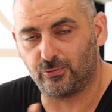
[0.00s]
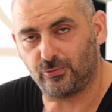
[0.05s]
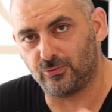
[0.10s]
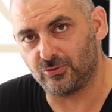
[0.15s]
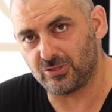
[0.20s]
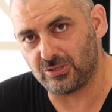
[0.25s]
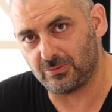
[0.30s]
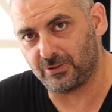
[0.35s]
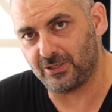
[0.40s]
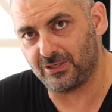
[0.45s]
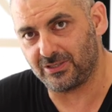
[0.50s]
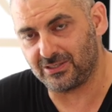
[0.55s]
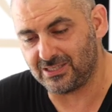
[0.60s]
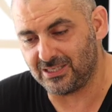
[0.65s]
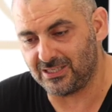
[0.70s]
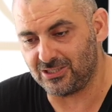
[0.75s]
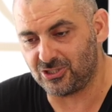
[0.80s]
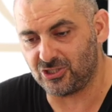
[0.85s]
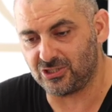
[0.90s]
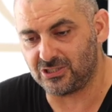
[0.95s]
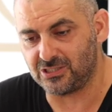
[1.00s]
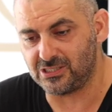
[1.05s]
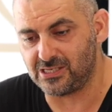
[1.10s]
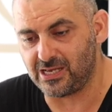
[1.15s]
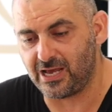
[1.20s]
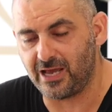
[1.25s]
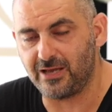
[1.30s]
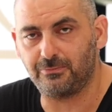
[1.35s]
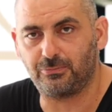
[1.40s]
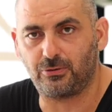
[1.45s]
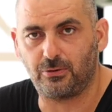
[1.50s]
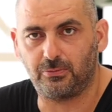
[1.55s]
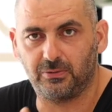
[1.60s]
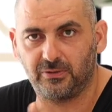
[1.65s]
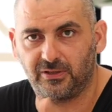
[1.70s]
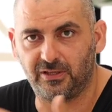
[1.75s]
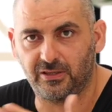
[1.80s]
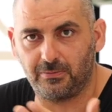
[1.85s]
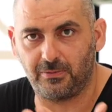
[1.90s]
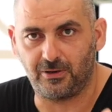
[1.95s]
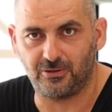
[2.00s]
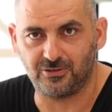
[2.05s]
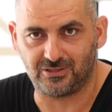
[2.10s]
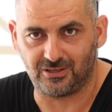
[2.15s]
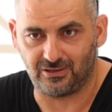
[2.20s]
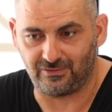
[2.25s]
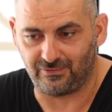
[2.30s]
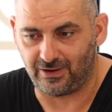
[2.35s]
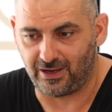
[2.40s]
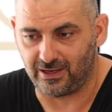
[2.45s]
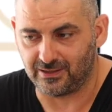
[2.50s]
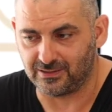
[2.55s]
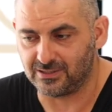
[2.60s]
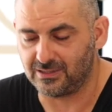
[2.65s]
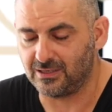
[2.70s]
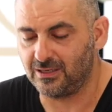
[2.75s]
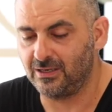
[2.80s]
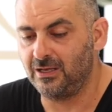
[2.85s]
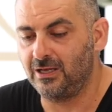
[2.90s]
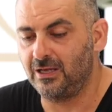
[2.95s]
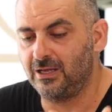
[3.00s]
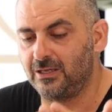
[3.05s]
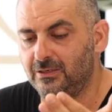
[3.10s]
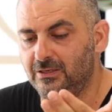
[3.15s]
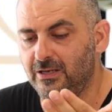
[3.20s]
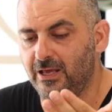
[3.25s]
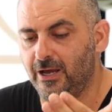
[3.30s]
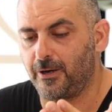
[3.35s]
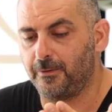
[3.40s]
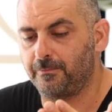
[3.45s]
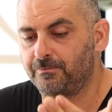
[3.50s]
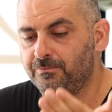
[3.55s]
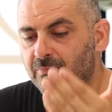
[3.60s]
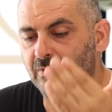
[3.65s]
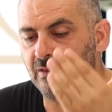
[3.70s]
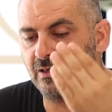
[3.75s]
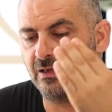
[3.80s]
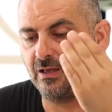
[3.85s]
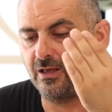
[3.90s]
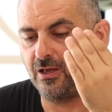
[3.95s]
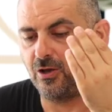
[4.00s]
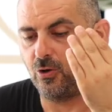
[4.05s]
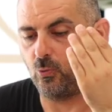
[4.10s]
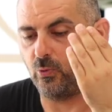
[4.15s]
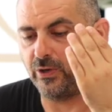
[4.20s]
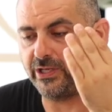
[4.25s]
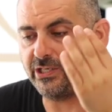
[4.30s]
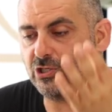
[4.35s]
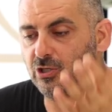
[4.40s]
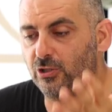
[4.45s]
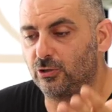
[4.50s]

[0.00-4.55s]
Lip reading: rules I'm going to teach you today, and probably the most advanced. Now, when you